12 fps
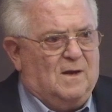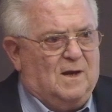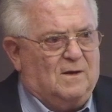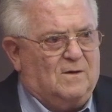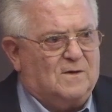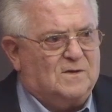
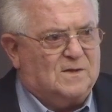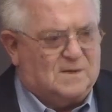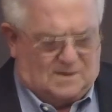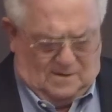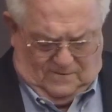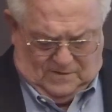in goods and
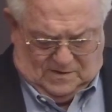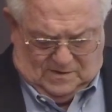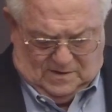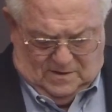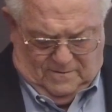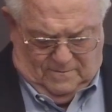
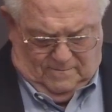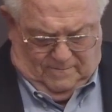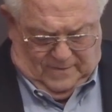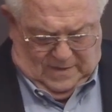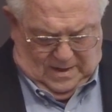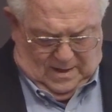services.
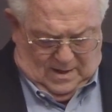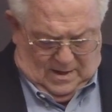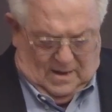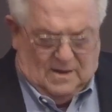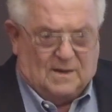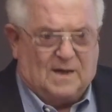
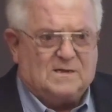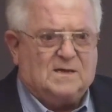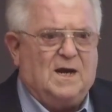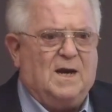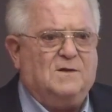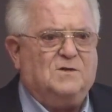Less
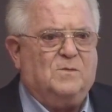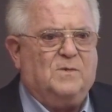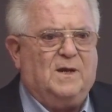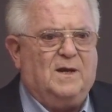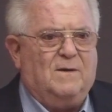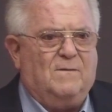
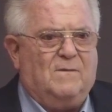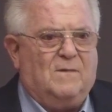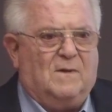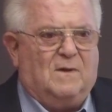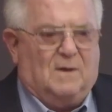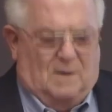tangibly
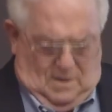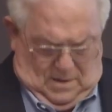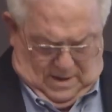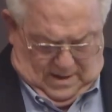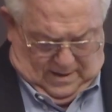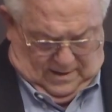
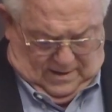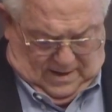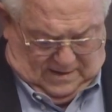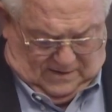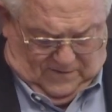and less